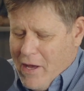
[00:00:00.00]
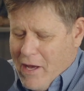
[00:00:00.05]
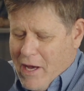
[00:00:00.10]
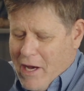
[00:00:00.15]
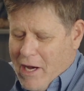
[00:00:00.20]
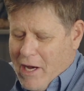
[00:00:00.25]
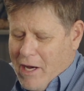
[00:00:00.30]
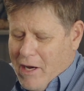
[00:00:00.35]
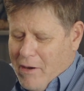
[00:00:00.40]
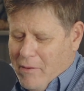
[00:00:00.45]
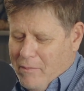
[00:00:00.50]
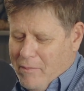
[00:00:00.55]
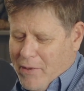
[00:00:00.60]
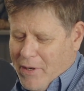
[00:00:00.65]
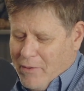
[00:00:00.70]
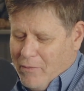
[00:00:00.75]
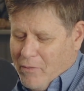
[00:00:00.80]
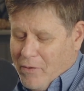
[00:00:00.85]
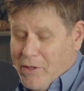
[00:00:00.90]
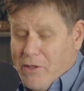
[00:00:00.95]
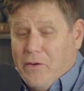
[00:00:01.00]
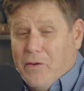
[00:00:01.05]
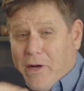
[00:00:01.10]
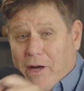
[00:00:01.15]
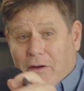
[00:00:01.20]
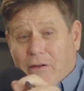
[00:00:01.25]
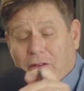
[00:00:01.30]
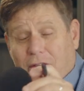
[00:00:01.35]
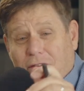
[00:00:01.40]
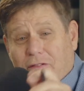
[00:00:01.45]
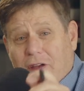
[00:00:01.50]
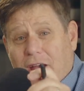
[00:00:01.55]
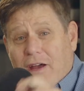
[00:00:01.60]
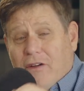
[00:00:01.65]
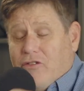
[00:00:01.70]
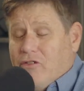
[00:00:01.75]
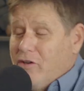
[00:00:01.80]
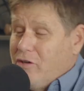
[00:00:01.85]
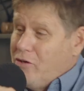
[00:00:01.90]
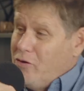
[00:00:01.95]
But when you hear this,
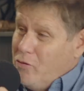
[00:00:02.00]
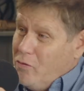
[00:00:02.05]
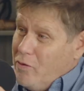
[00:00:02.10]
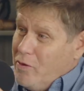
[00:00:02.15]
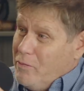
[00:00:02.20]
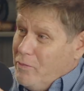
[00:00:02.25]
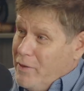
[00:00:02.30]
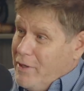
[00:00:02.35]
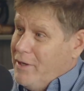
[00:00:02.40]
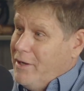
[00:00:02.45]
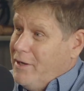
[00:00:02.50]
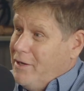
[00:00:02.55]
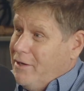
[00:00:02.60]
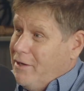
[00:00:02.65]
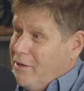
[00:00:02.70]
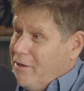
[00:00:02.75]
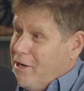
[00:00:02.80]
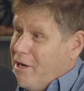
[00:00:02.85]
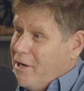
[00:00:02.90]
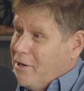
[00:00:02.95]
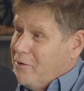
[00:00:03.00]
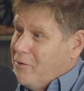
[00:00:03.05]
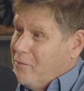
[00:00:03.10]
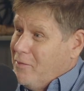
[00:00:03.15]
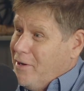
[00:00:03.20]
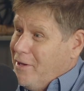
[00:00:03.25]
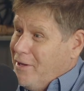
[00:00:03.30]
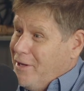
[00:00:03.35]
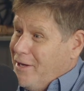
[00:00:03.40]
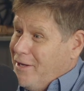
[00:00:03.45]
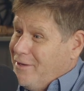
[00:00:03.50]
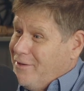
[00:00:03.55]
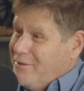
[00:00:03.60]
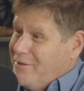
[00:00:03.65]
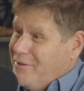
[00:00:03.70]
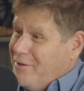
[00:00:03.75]
actually, you will be a doctor by then.